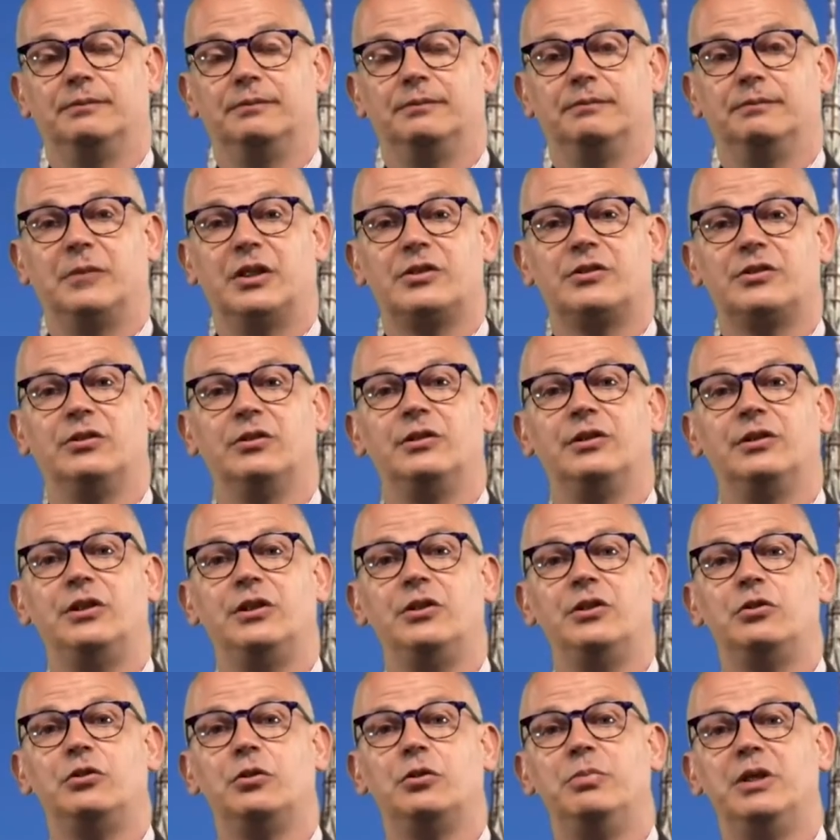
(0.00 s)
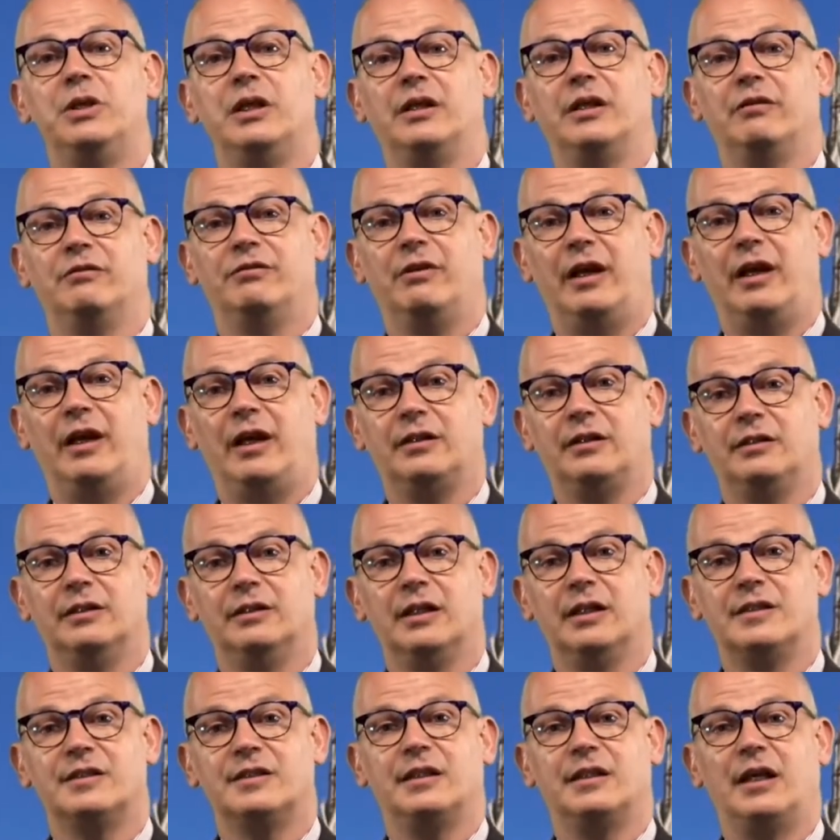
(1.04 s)
must continue to be an event
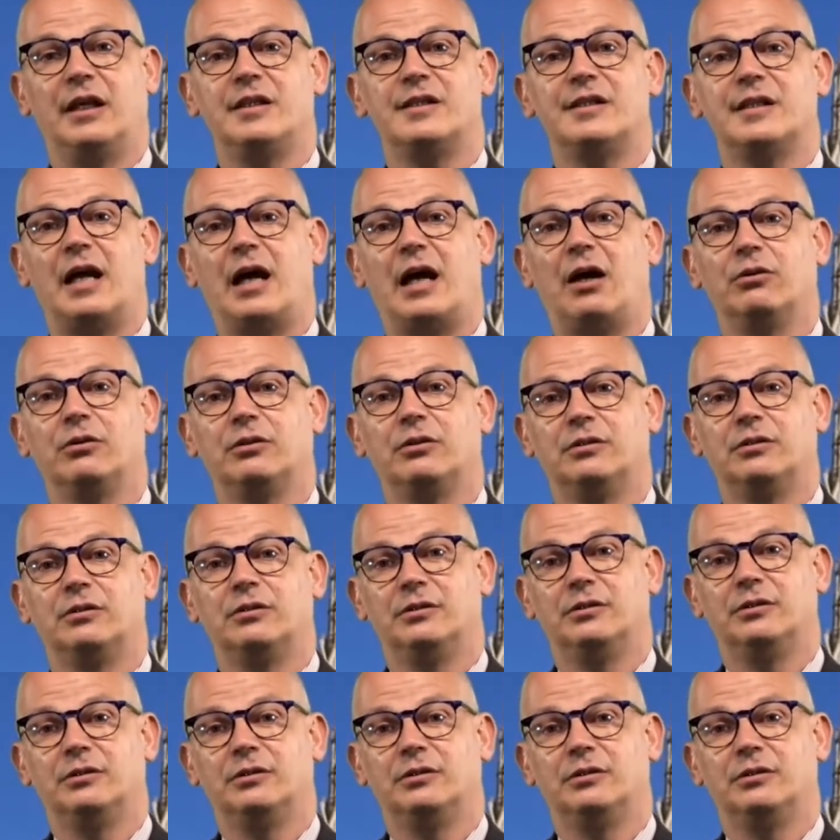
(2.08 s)
that stands out